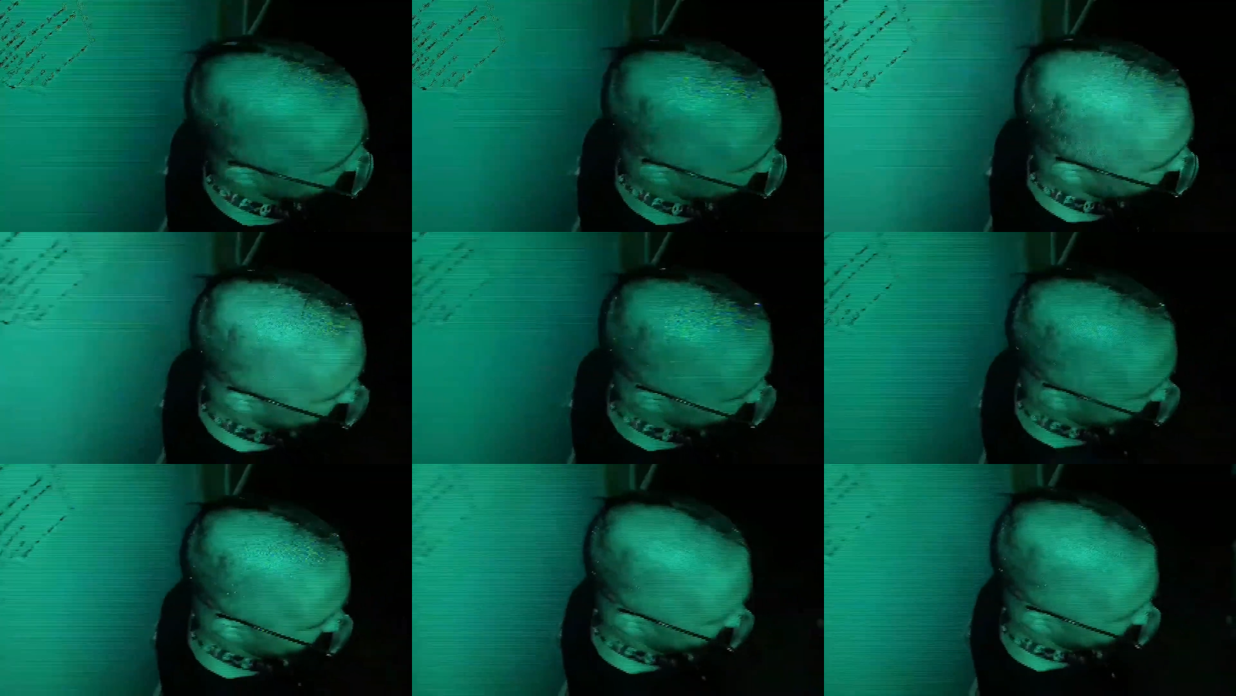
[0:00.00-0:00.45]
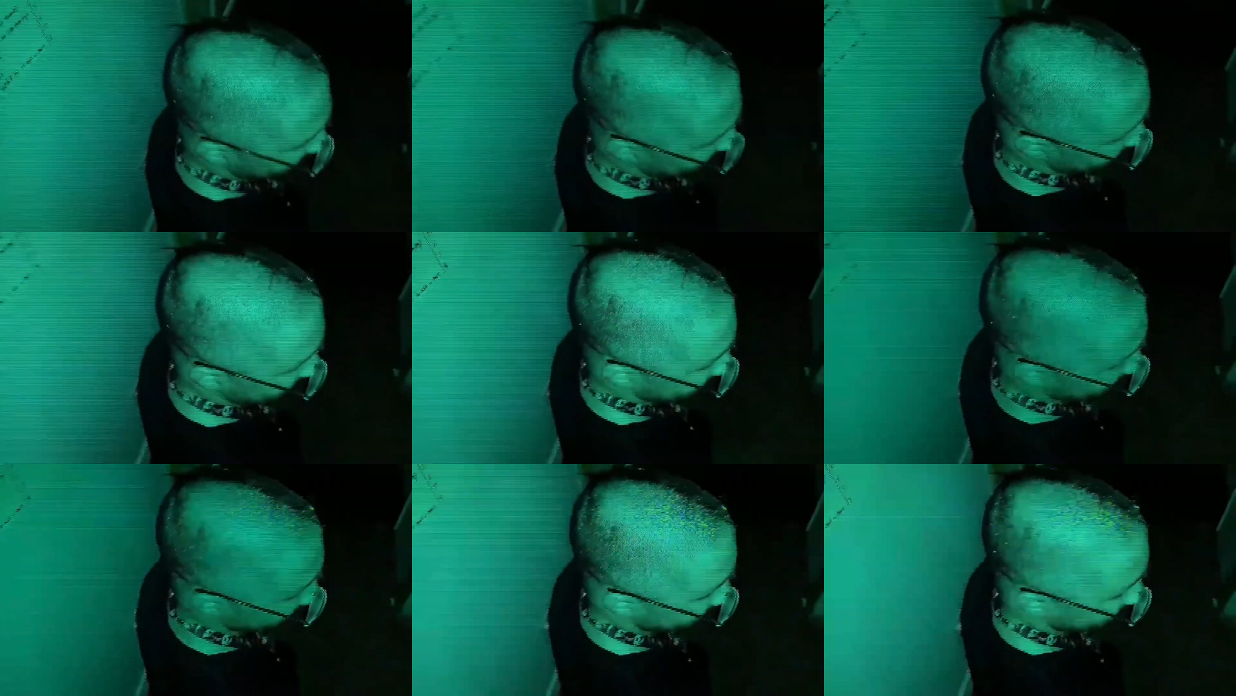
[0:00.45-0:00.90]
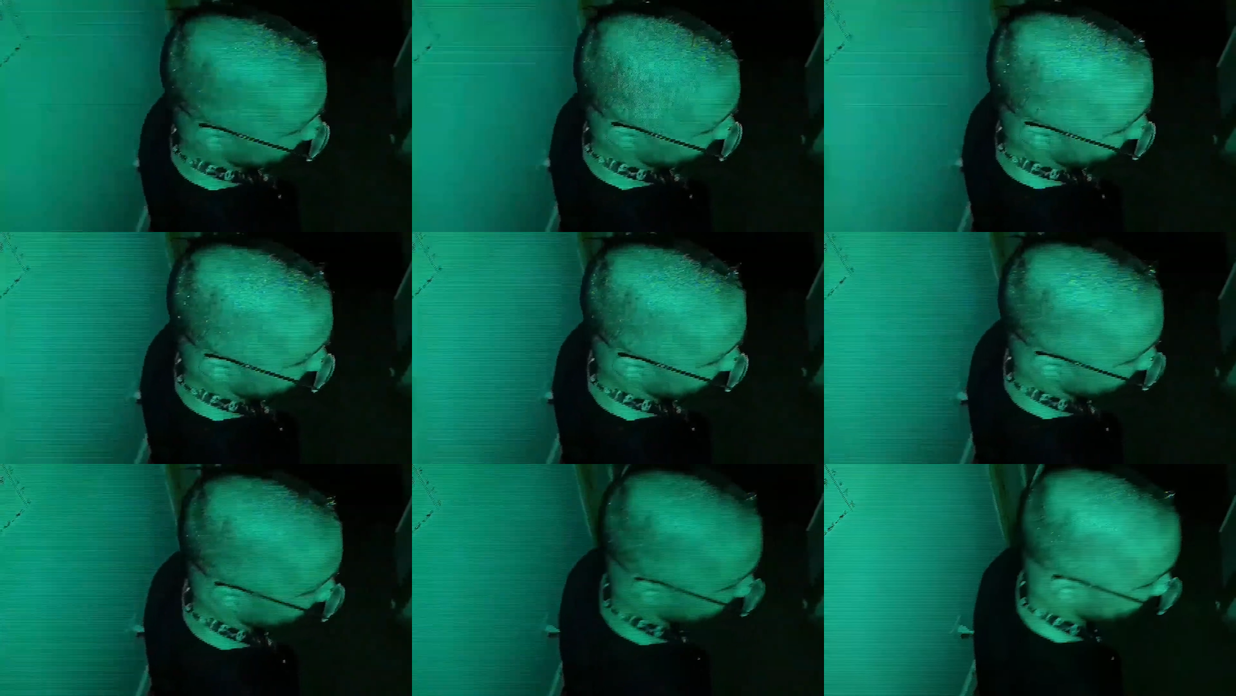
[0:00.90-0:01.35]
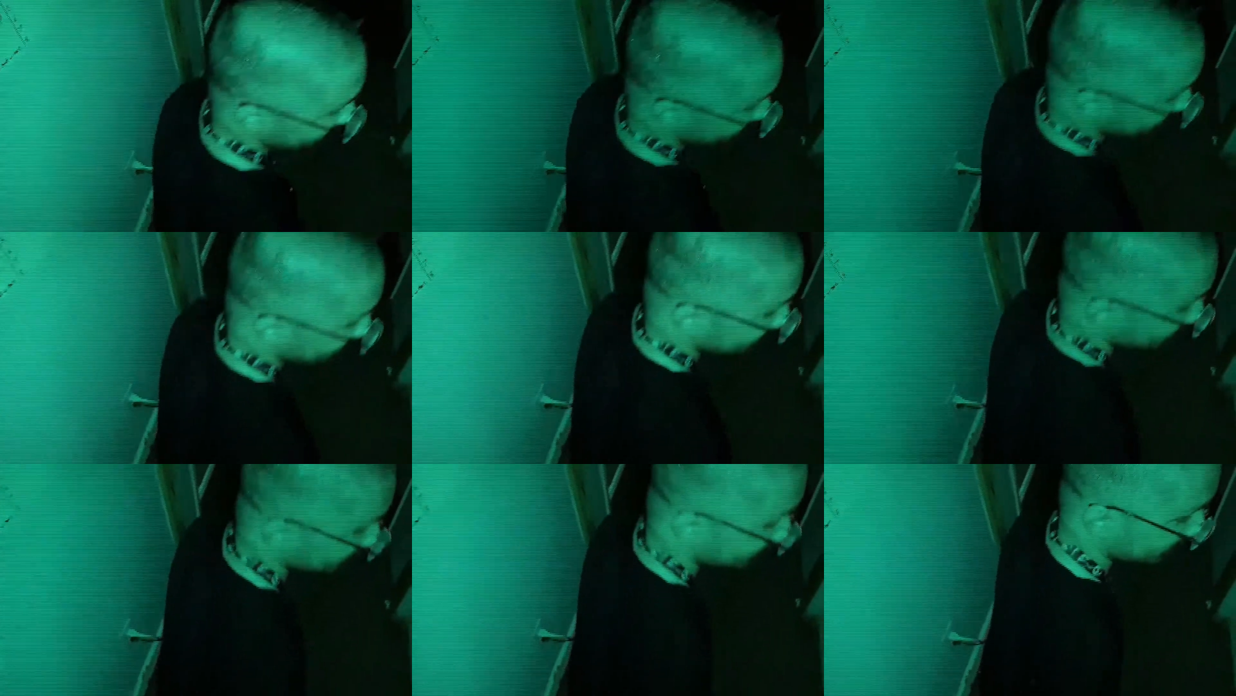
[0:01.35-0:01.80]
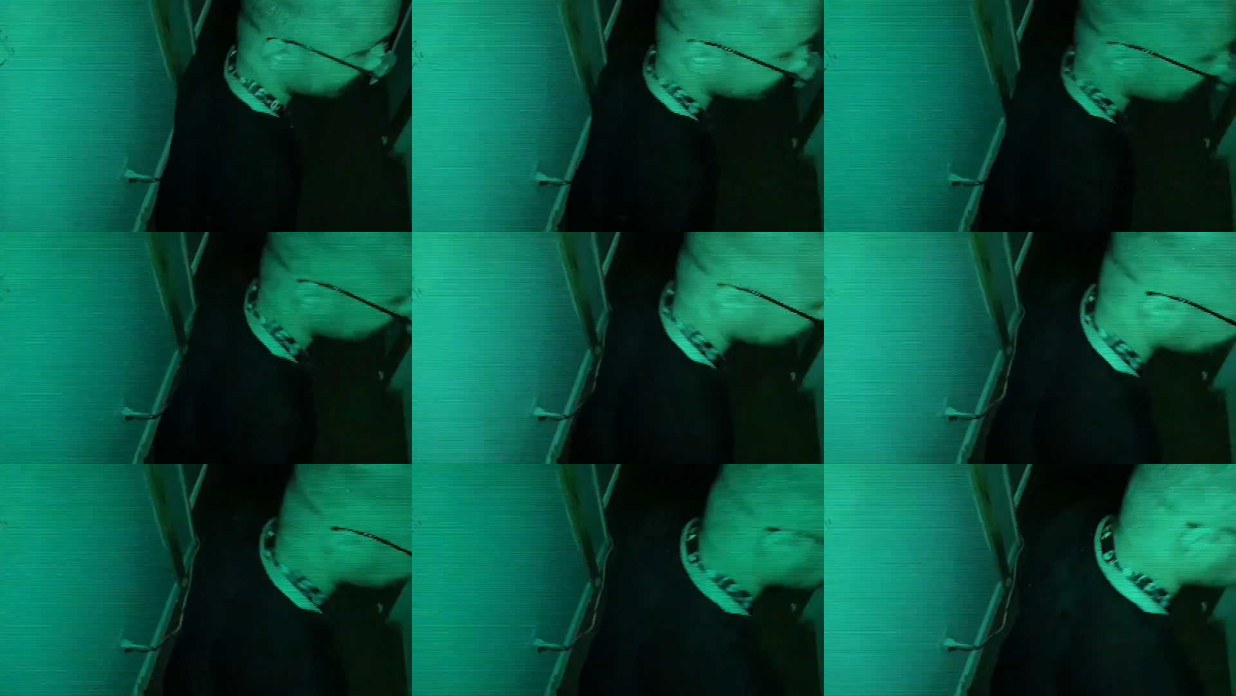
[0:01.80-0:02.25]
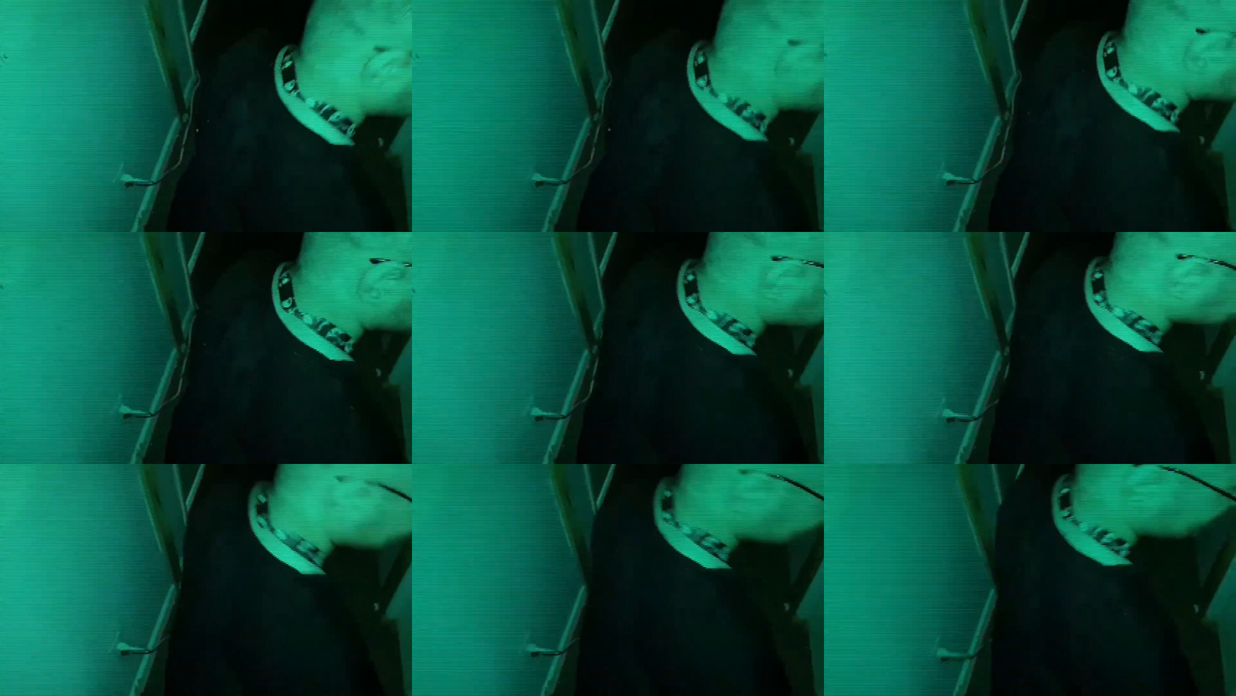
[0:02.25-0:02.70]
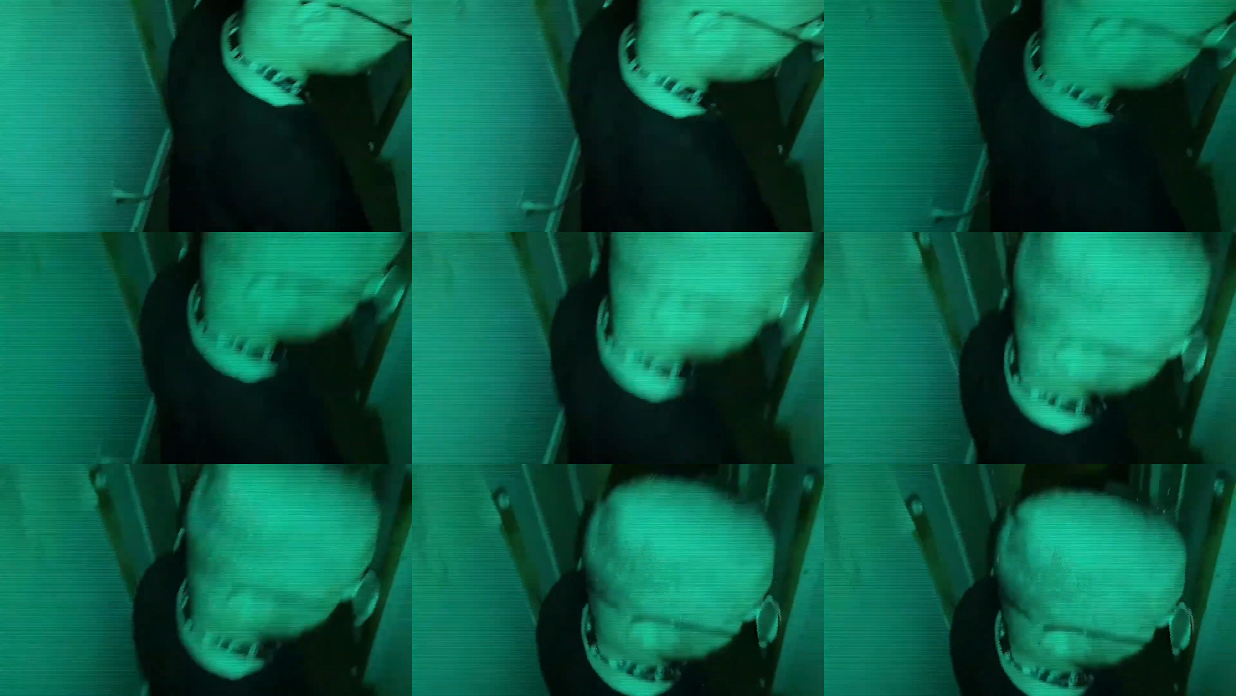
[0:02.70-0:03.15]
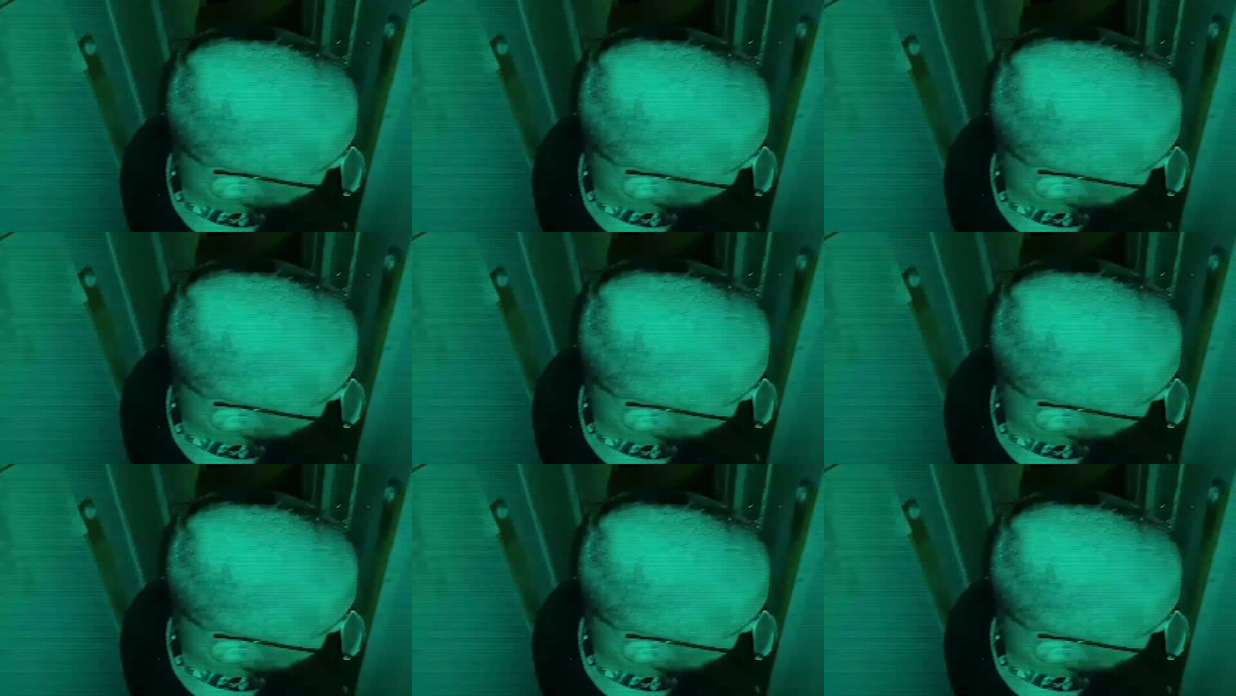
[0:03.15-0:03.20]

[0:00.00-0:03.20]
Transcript: Nobody's mouth can be seen.